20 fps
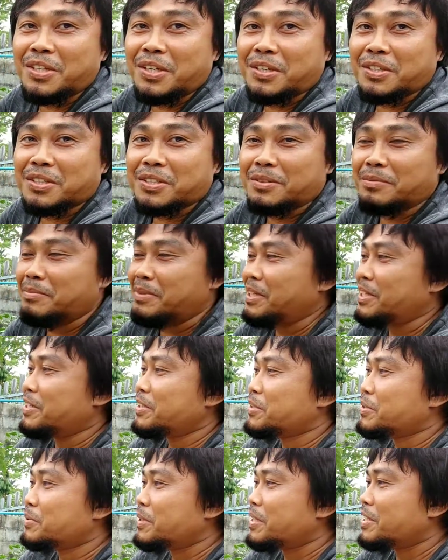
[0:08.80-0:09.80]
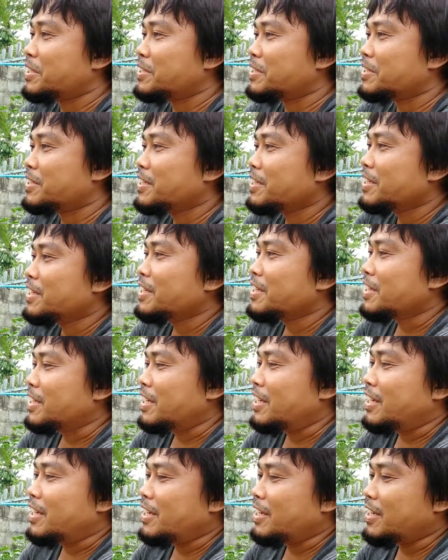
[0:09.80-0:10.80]
talk to me as well
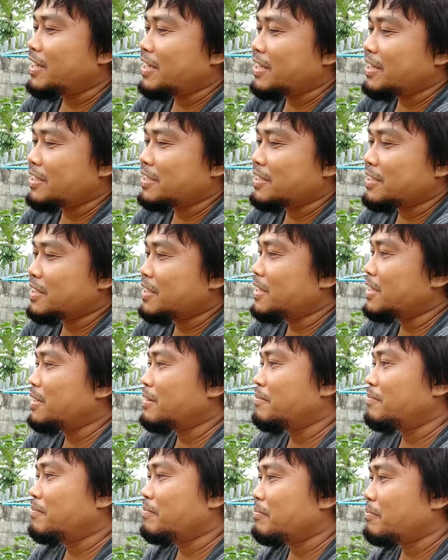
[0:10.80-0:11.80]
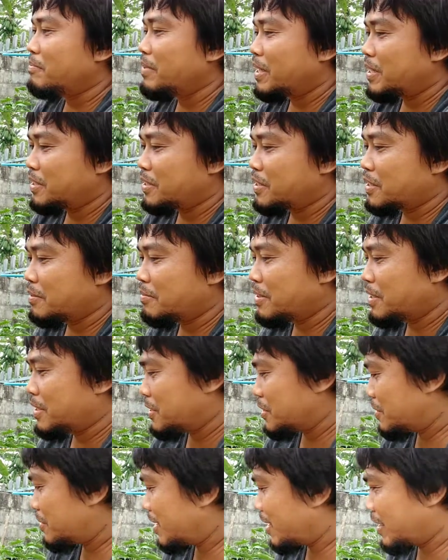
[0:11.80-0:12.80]
and make some
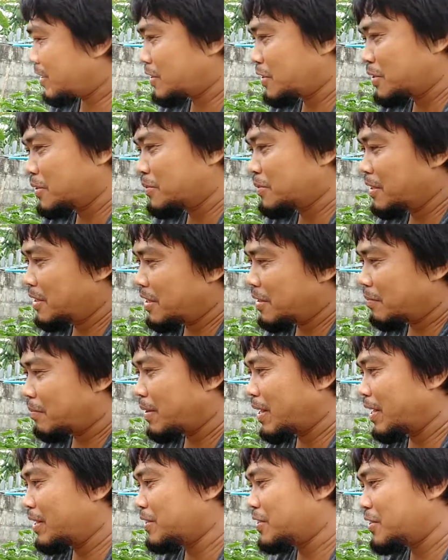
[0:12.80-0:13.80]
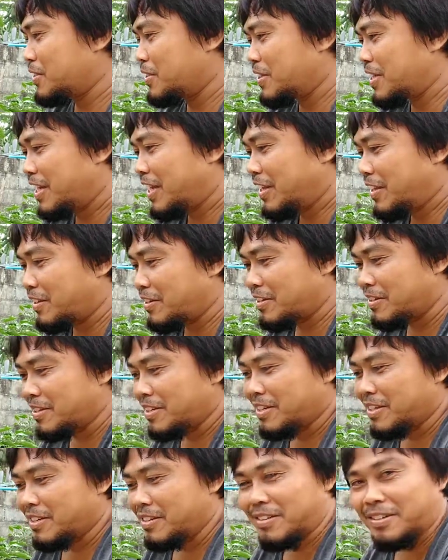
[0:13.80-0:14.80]
interaction with the plants together.
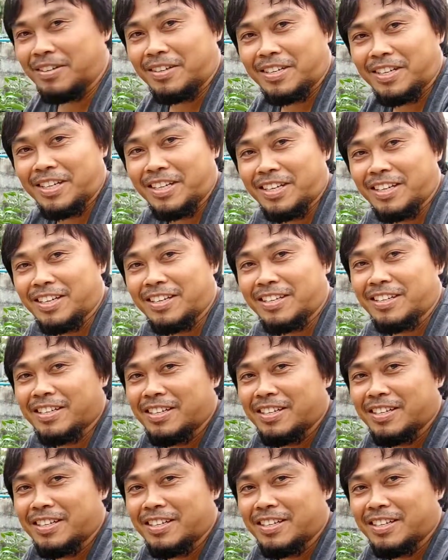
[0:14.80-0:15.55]
Okay.